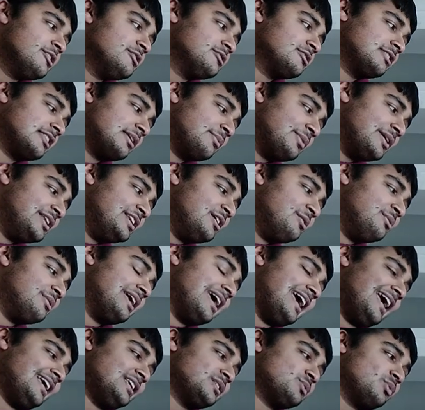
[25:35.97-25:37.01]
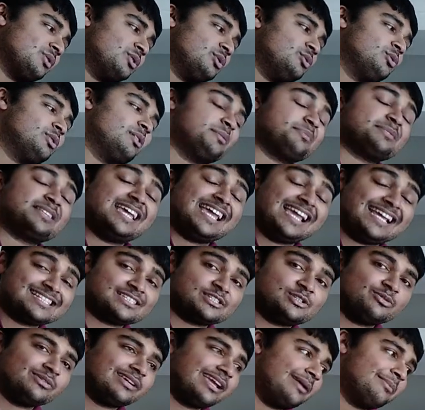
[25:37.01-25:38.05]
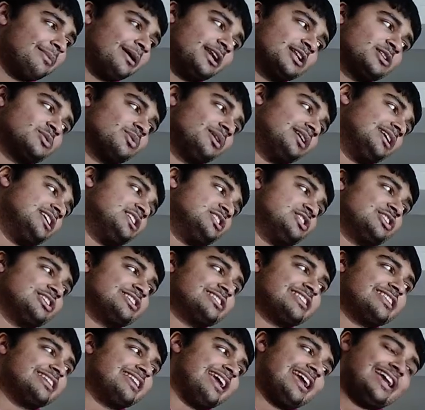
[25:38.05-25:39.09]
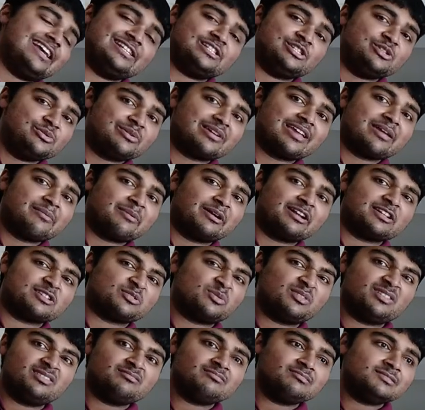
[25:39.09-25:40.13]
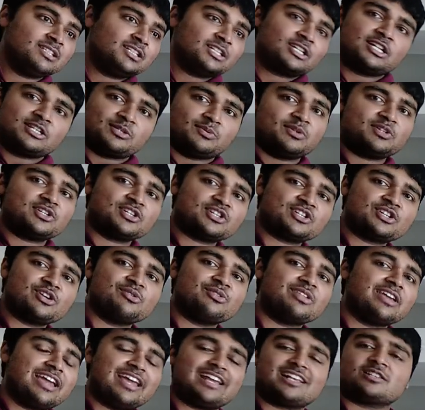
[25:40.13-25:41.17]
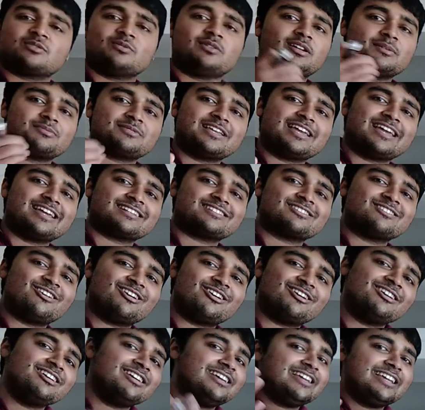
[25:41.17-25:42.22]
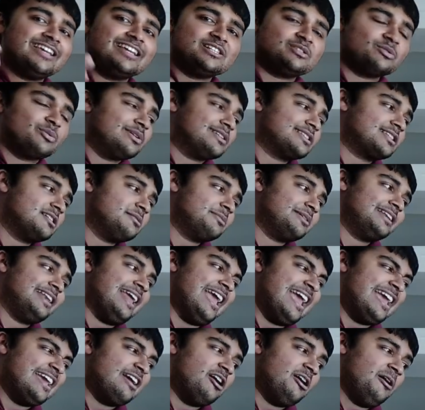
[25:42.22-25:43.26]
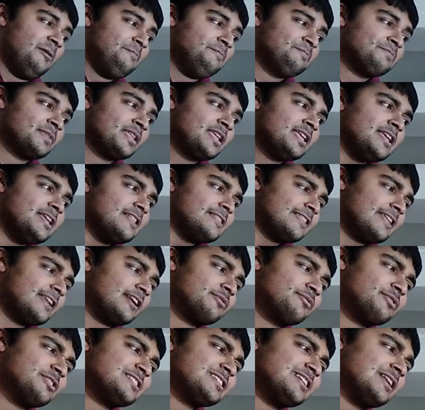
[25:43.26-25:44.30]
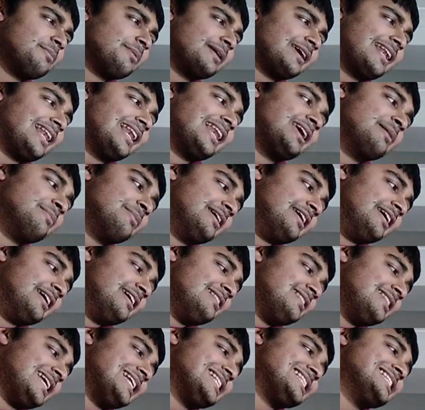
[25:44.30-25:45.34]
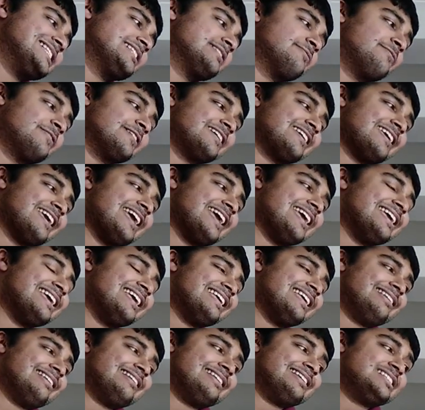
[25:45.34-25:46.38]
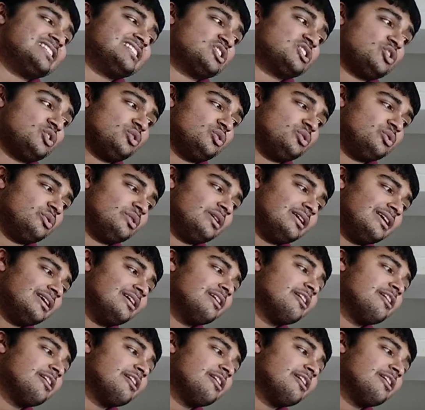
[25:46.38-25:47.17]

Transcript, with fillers: So then we know that x1 all the way up to x2k-1 is just in a2k-1, because we just showed that x1 up to xr is always going to be an ar. Then I've written up a claim here, and that is for k at least 2,